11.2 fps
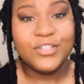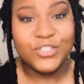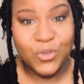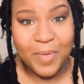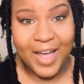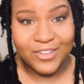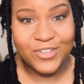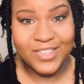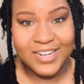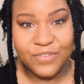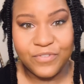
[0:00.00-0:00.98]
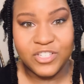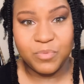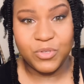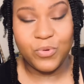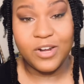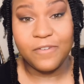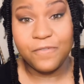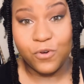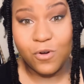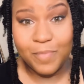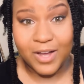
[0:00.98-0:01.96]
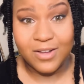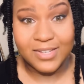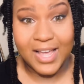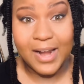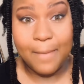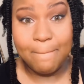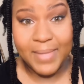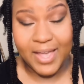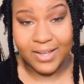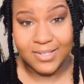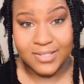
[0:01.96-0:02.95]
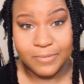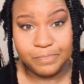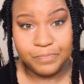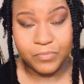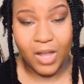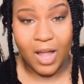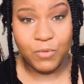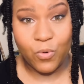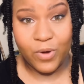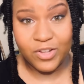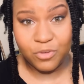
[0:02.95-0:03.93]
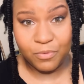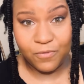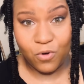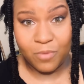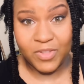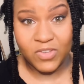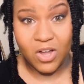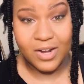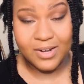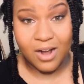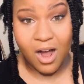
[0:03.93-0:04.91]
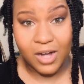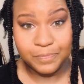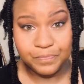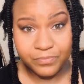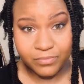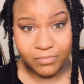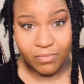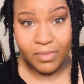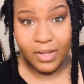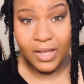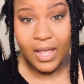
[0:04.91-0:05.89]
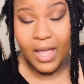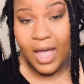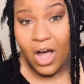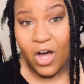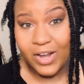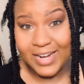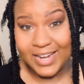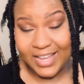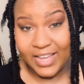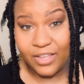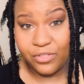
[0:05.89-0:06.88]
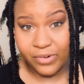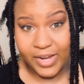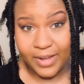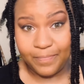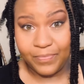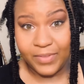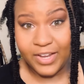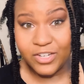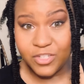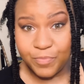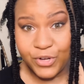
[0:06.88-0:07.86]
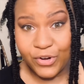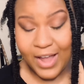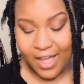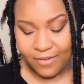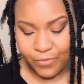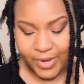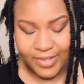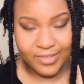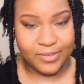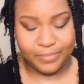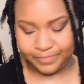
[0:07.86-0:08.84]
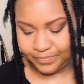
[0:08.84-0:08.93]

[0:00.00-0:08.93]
So back to the difference between a full belt and a mix. I'm going to perform this on Na, on an E3. Here's a pure head voice.